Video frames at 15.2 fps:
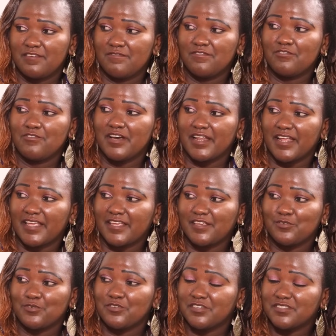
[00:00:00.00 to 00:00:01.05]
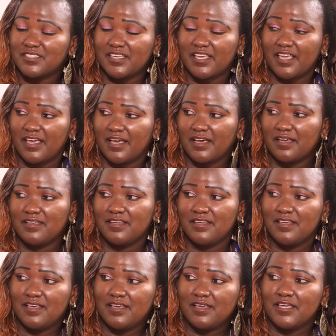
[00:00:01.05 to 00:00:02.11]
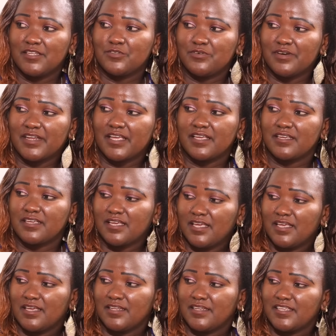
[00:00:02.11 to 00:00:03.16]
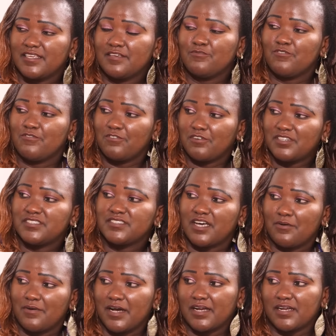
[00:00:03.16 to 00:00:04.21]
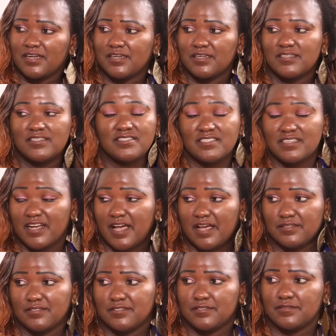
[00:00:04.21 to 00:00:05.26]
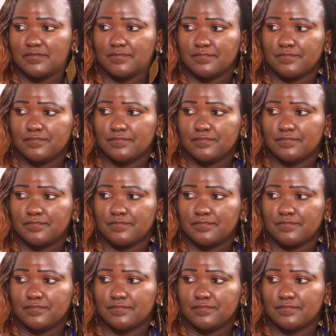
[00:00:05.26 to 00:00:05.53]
hivi, you are like, you don't care, and you are like, niki move on ita work, it can't.